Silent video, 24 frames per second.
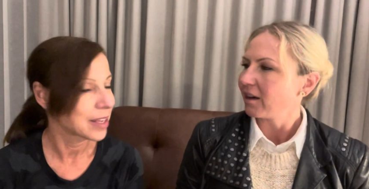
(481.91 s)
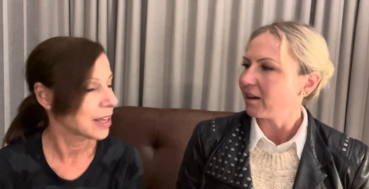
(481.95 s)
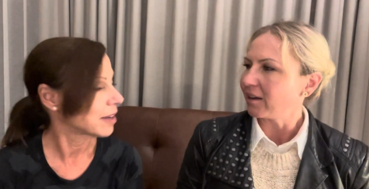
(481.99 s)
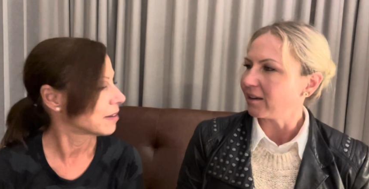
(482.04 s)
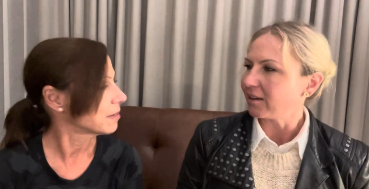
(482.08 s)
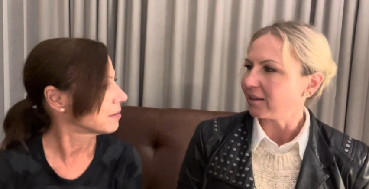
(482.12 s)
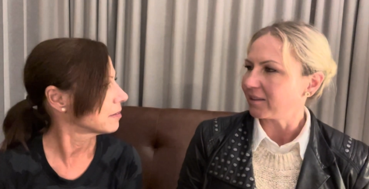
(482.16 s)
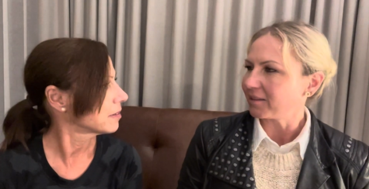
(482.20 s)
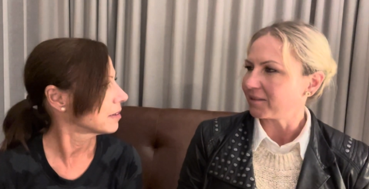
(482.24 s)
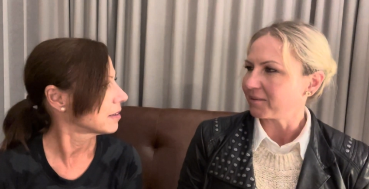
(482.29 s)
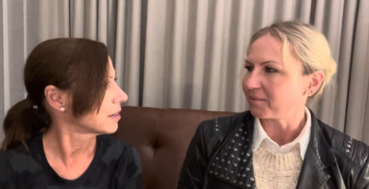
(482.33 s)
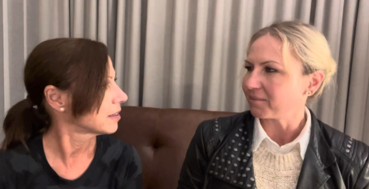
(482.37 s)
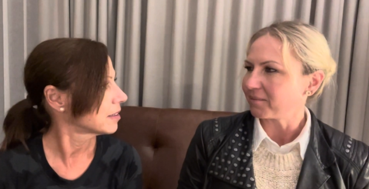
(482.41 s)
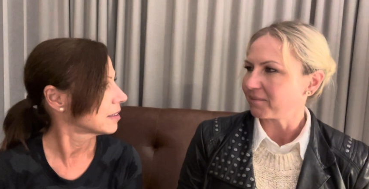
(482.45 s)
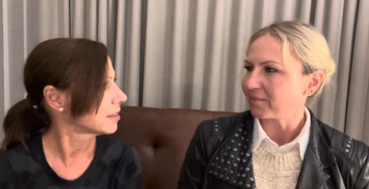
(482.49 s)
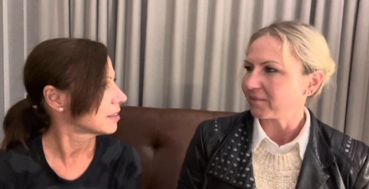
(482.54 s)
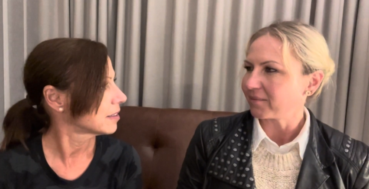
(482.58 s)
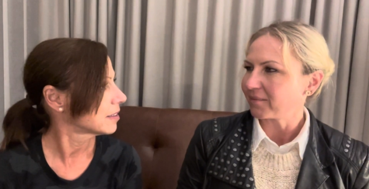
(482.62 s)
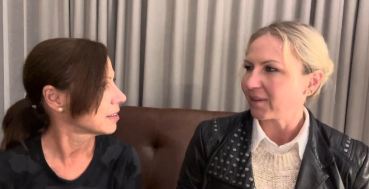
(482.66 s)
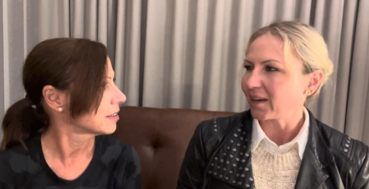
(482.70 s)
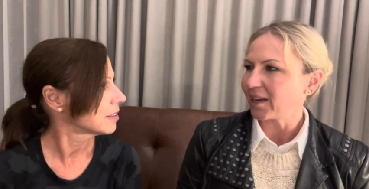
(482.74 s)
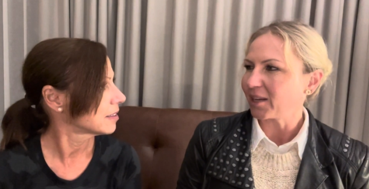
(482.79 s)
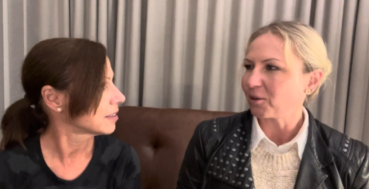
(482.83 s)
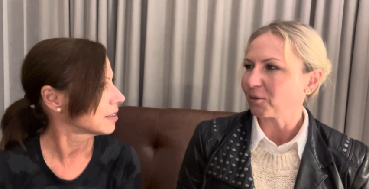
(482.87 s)
Speaker 1: Um,
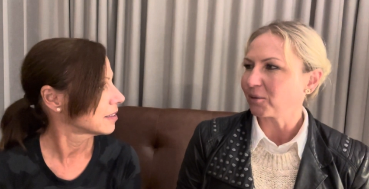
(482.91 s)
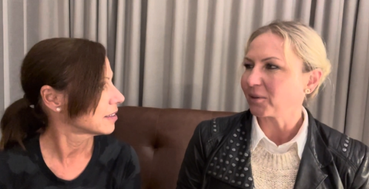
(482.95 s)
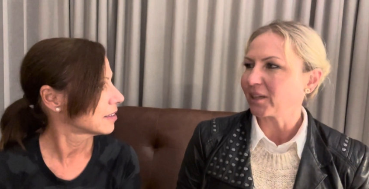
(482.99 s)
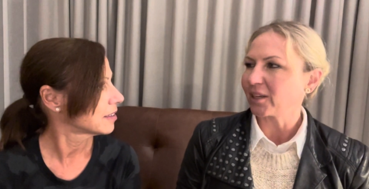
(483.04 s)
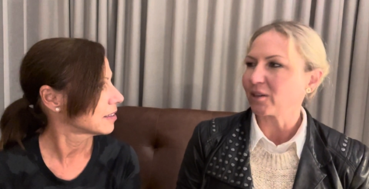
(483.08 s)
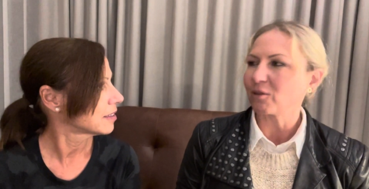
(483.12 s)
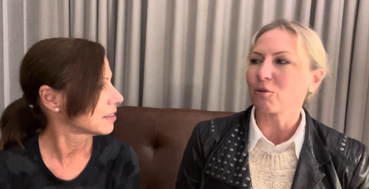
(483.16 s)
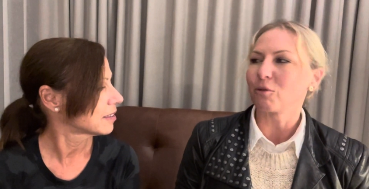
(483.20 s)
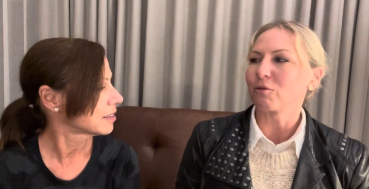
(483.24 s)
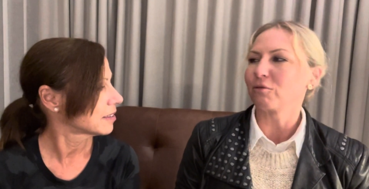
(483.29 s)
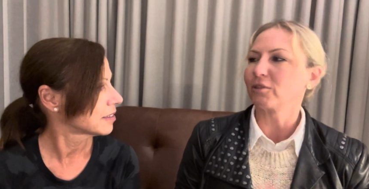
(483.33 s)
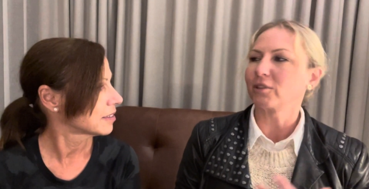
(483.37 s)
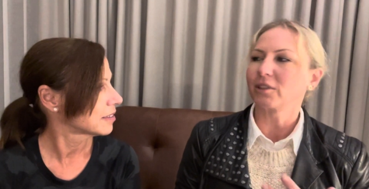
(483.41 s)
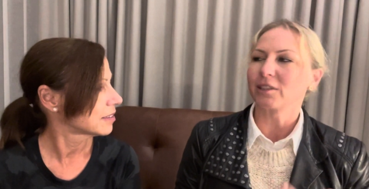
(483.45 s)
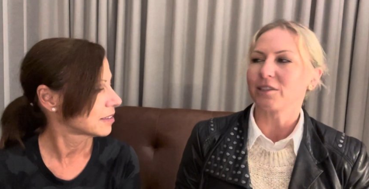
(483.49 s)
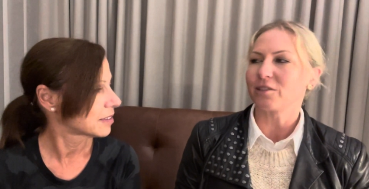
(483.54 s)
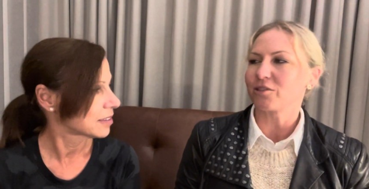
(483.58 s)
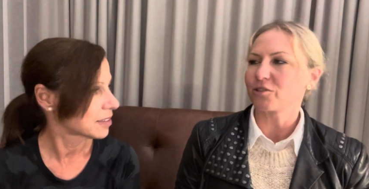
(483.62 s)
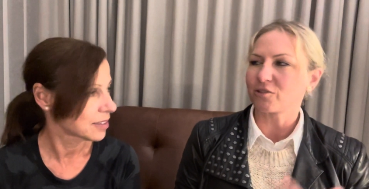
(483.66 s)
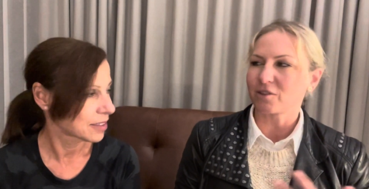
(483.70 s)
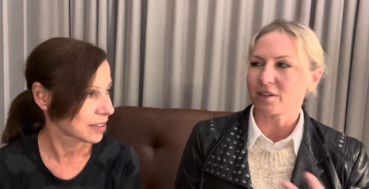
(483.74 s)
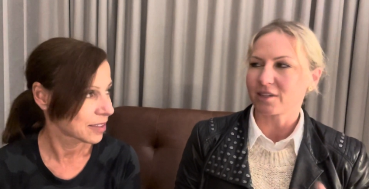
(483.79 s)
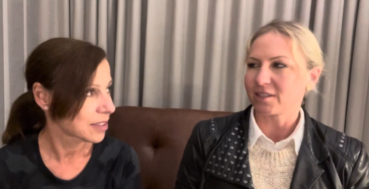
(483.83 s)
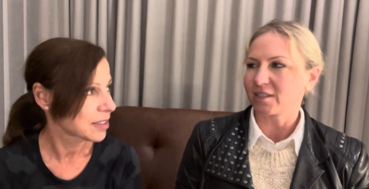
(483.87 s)
I don't get overly
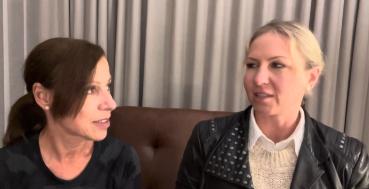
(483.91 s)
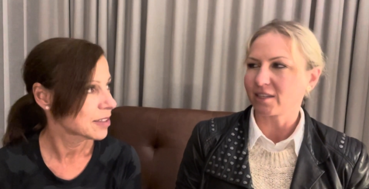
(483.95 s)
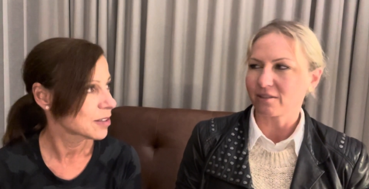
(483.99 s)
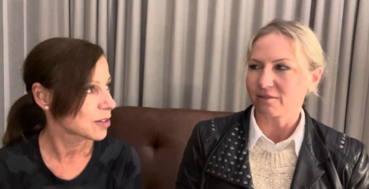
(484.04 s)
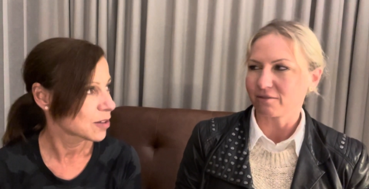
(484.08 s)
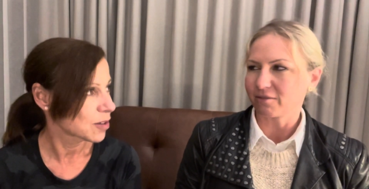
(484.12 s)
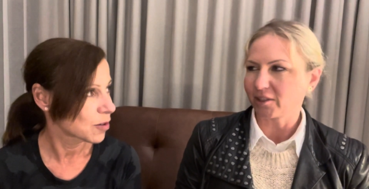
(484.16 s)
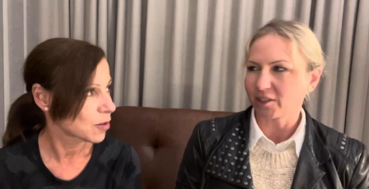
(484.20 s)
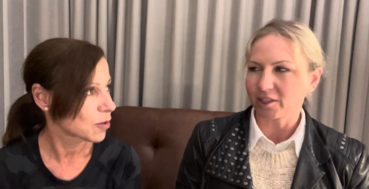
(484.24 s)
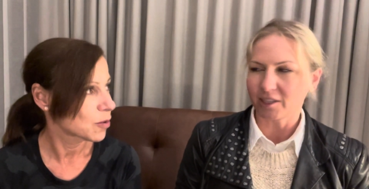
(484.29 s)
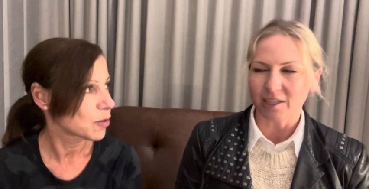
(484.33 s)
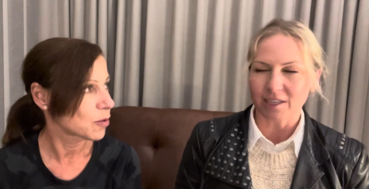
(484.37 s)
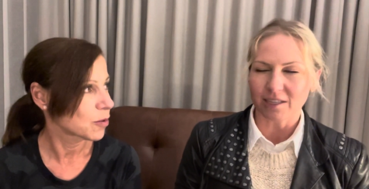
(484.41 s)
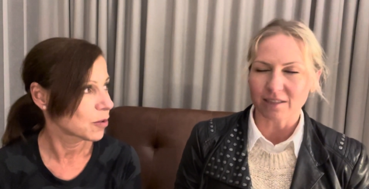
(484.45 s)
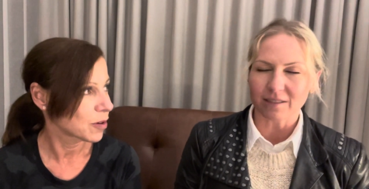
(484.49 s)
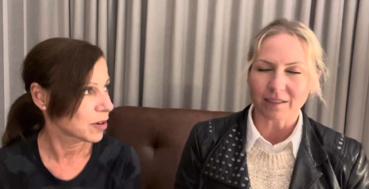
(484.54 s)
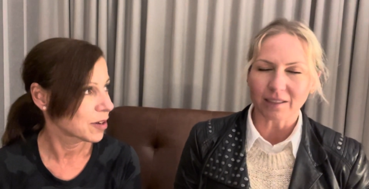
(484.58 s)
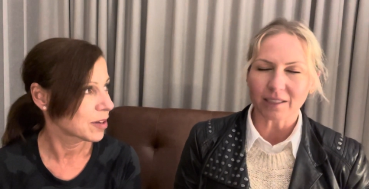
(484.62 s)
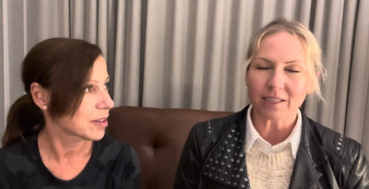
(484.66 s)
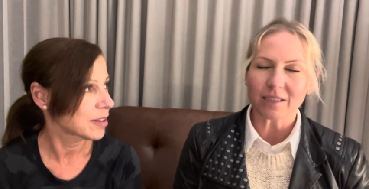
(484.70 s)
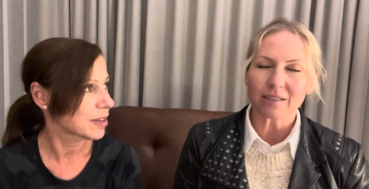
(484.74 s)
stressed out very easily.